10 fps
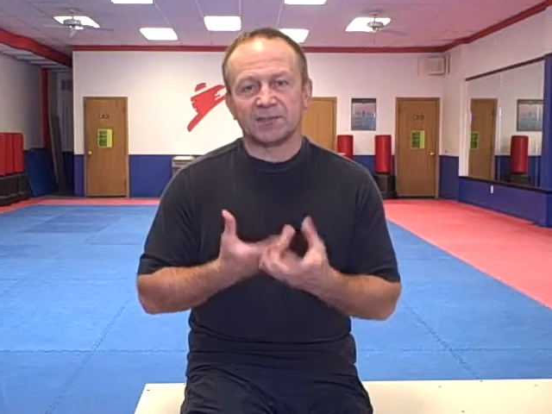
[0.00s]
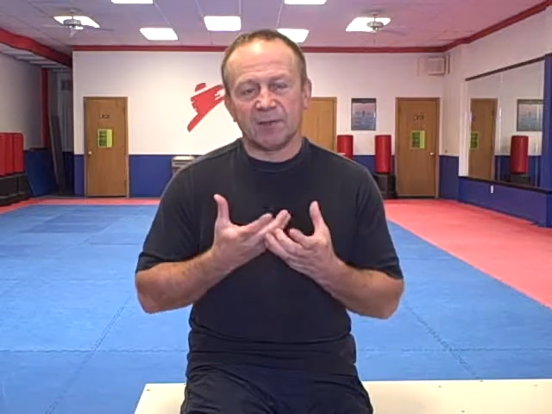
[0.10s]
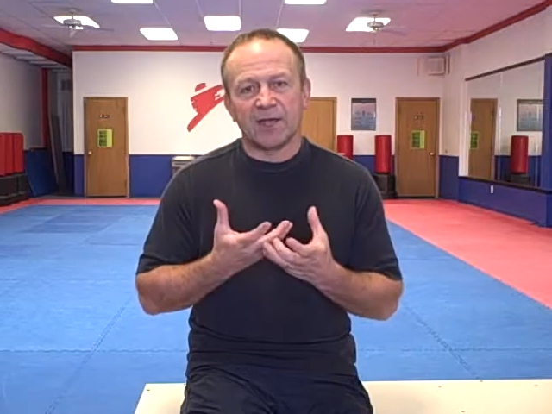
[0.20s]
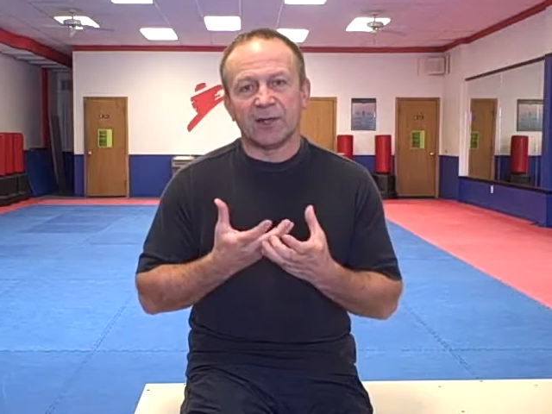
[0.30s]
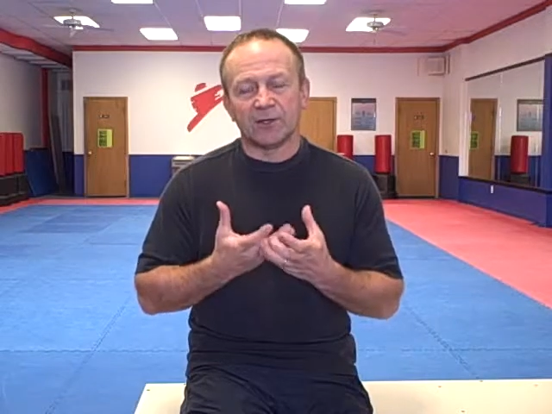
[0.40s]
of
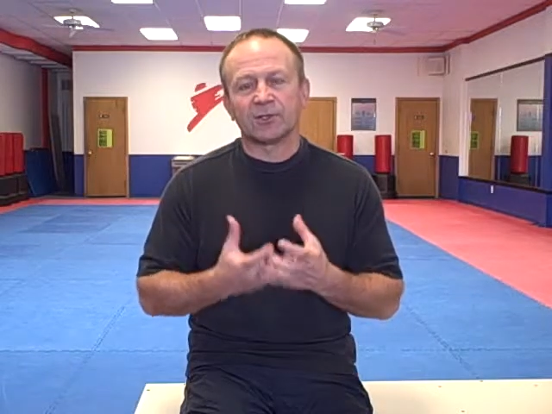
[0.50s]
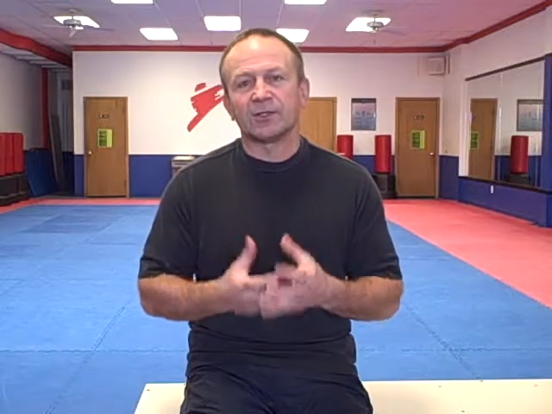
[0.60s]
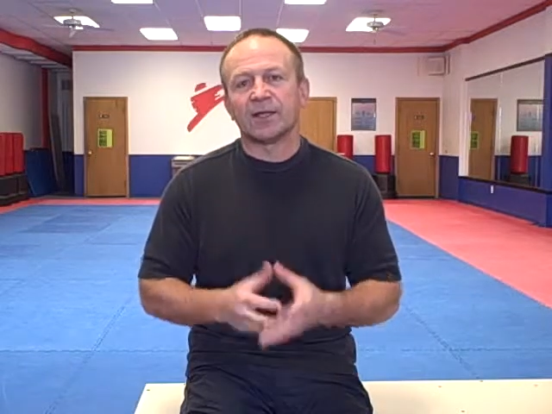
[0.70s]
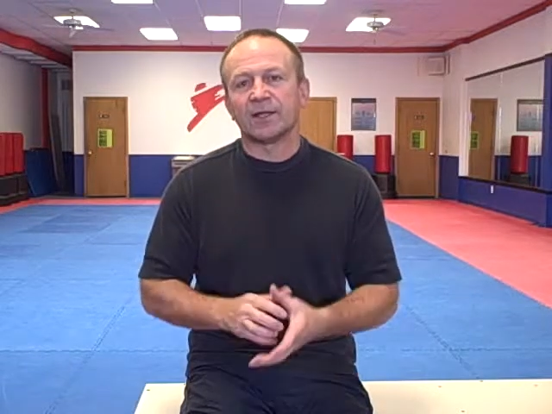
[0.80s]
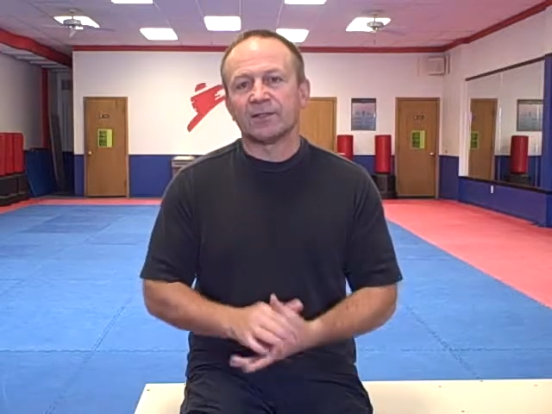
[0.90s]
mine and looked
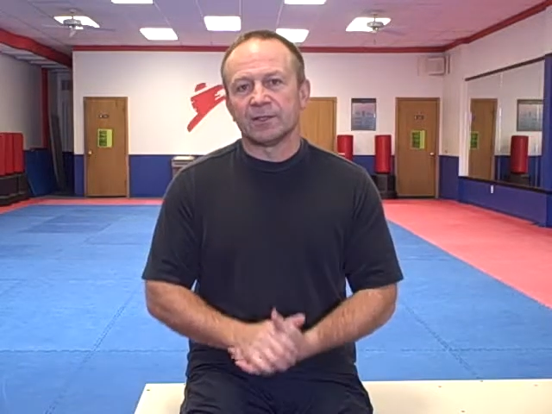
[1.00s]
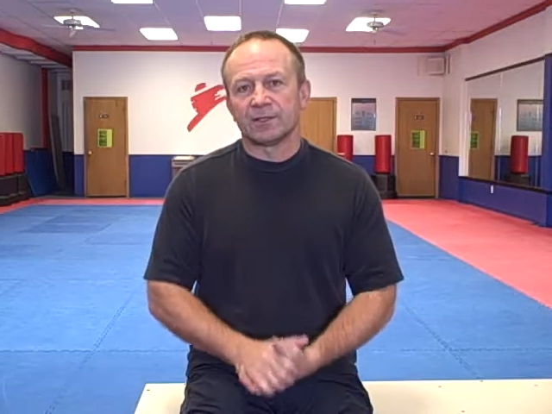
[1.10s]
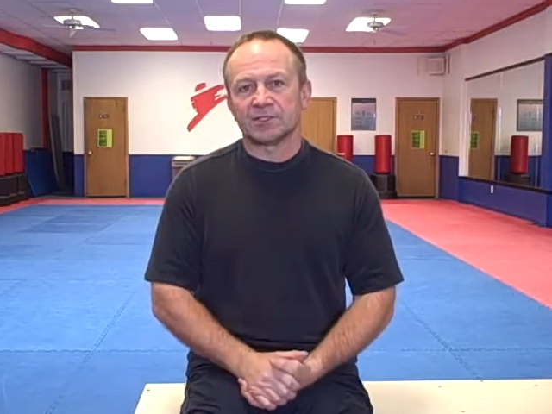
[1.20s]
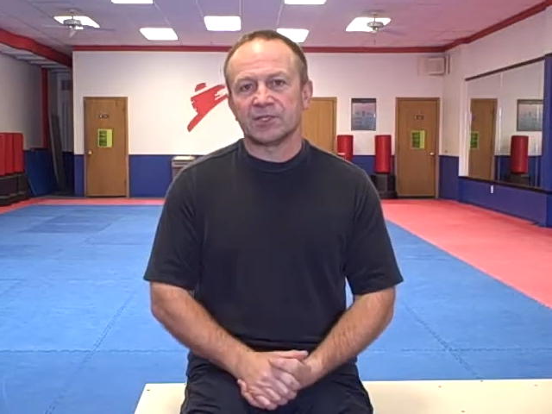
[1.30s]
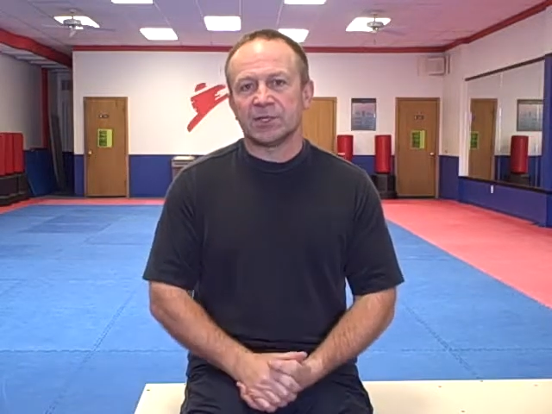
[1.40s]
like
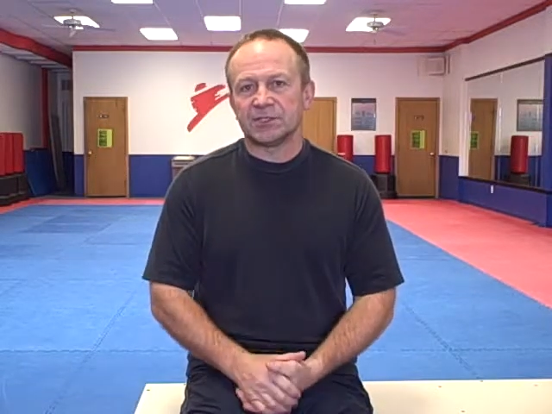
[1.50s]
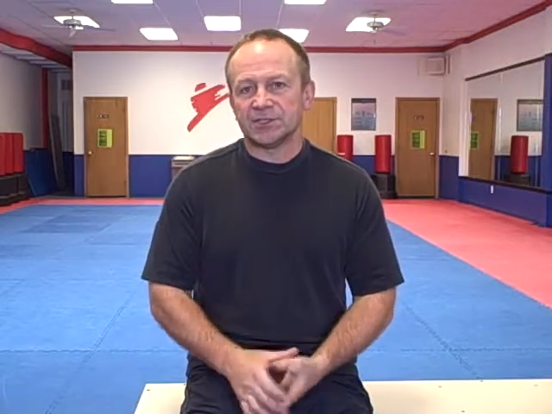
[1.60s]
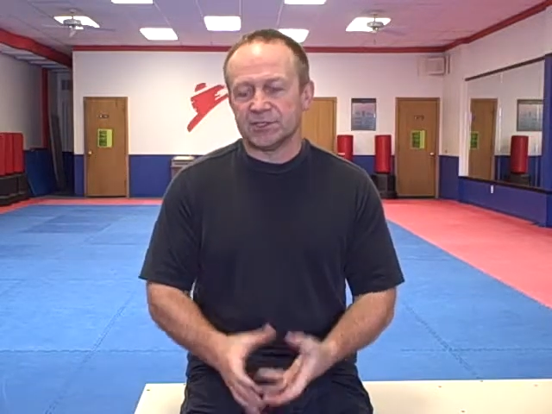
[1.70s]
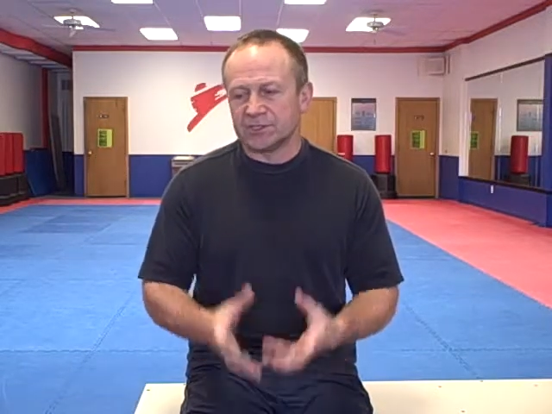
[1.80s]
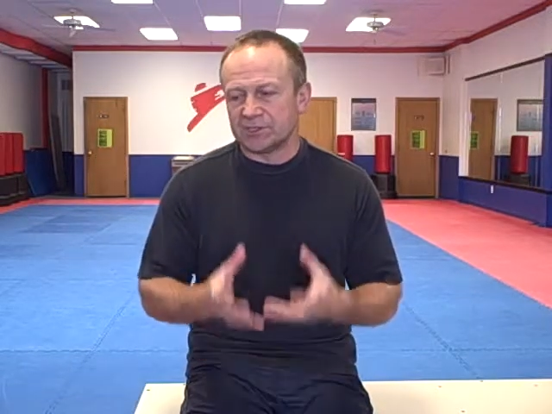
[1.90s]
little
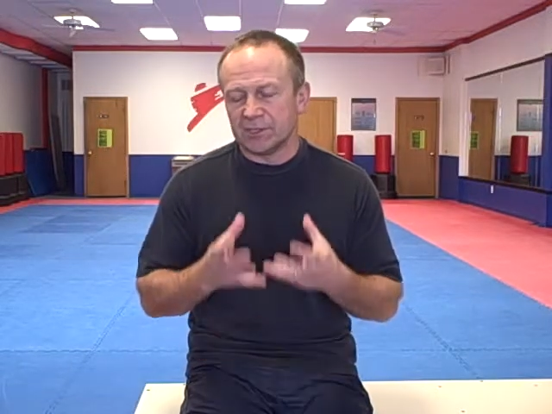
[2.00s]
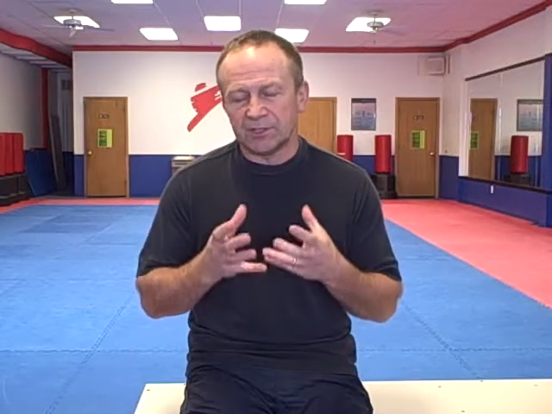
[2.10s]
sausages.